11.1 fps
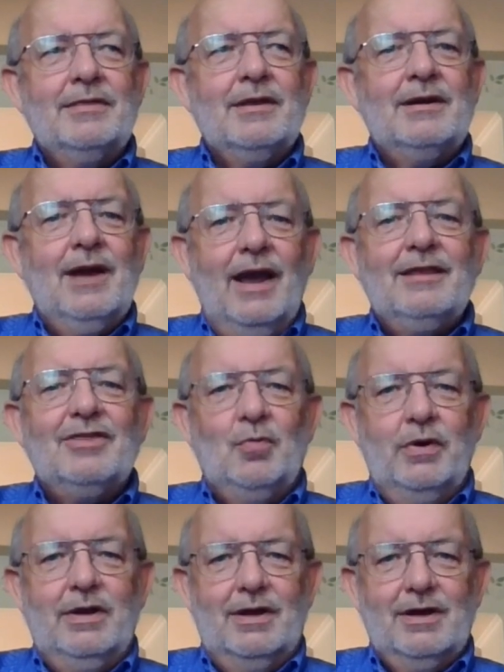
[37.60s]
in the ninth
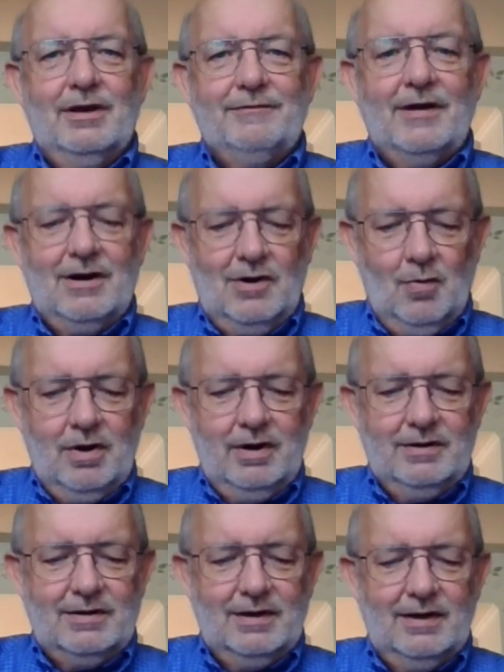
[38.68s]
week of our
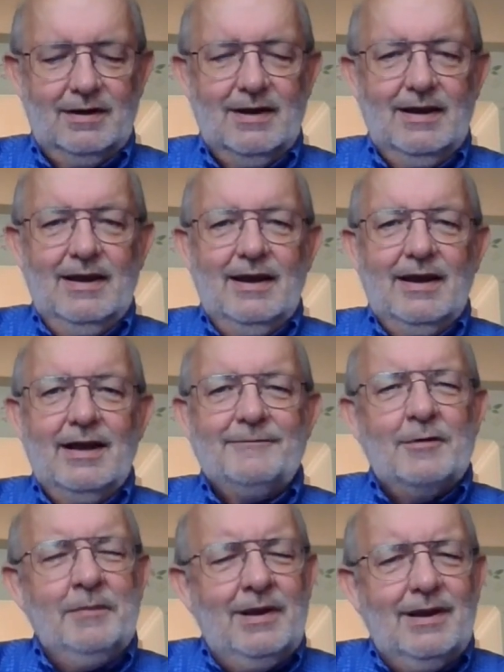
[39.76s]
quarantine. And
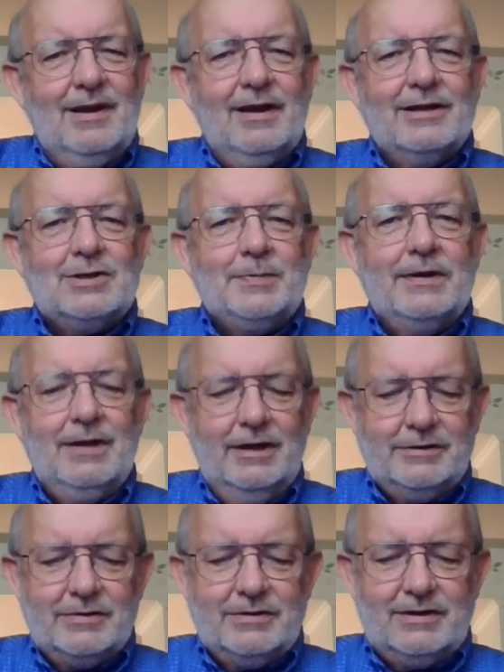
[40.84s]
for me, it's been
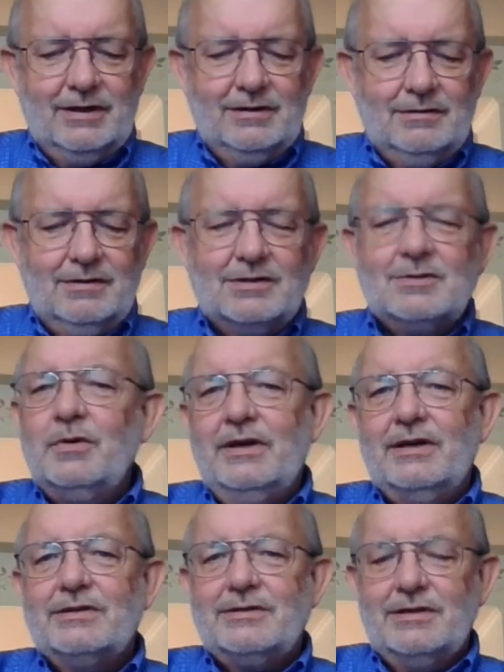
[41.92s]
interesting through these
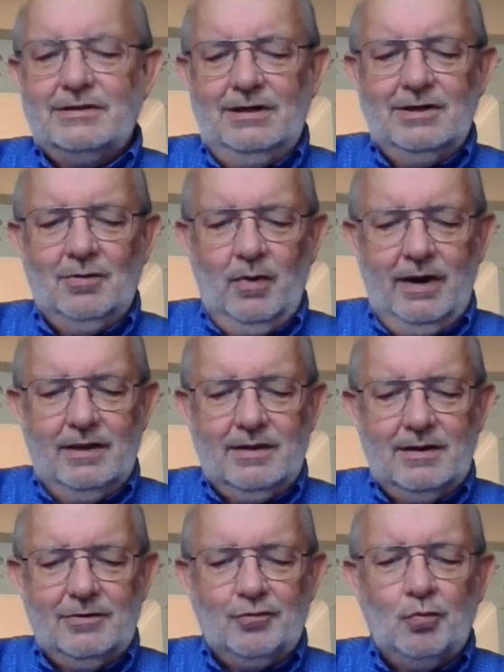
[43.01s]
weeks to see the way
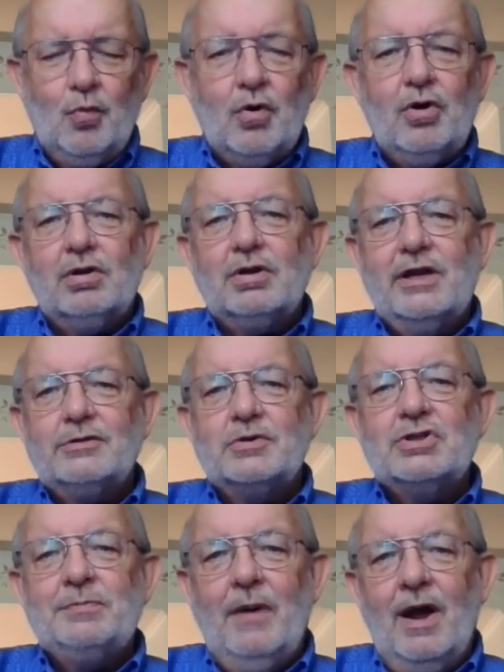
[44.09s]
that the world has
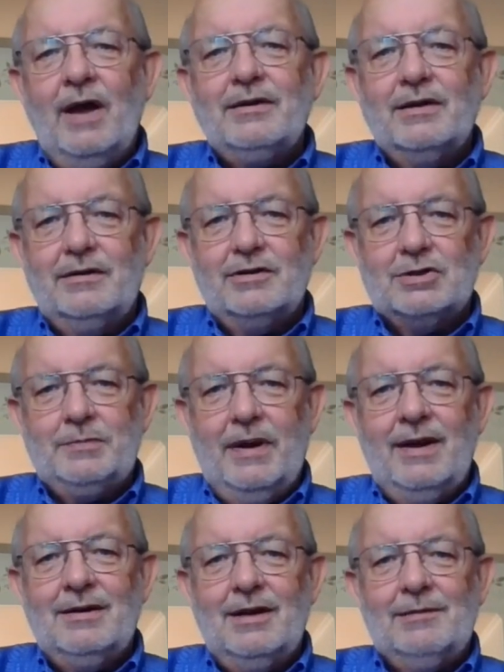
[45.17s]
responded to this
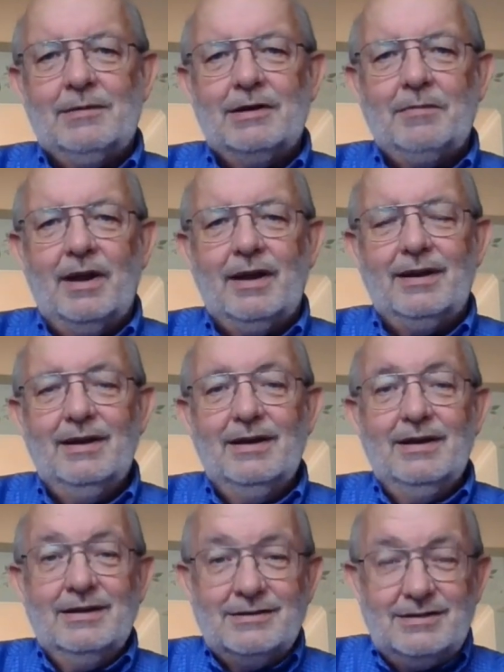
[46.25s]
pandemic by
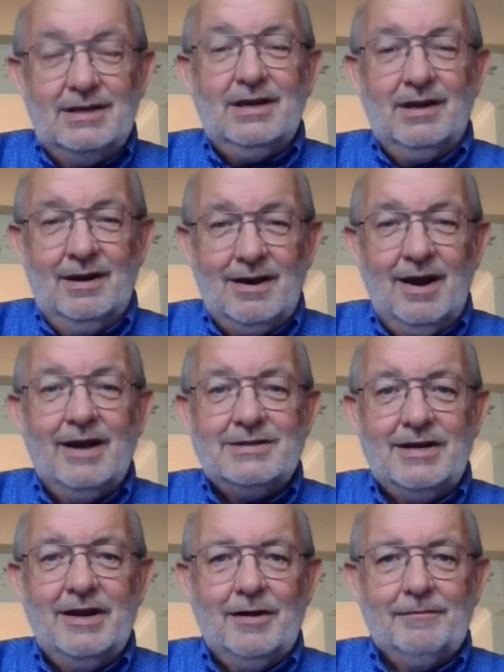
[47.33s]
seeking
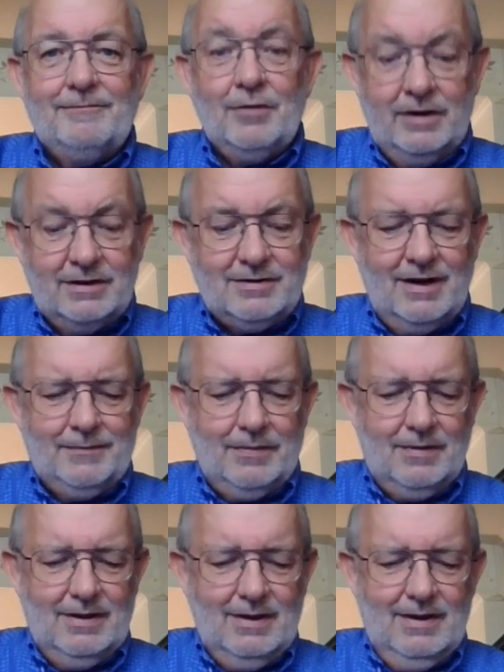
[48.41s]
God's help. For
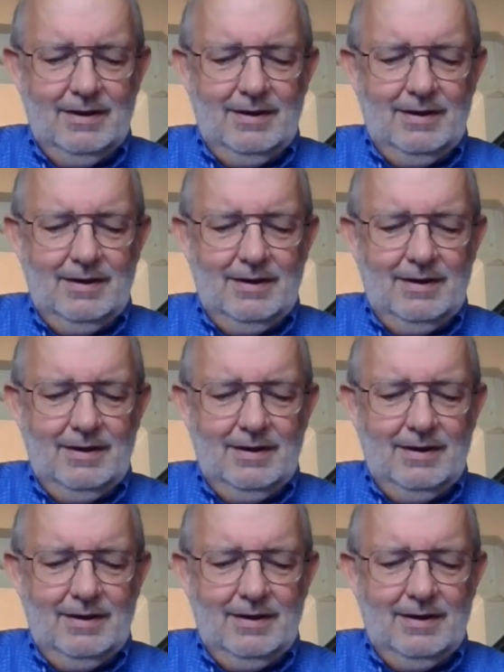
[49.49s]
example,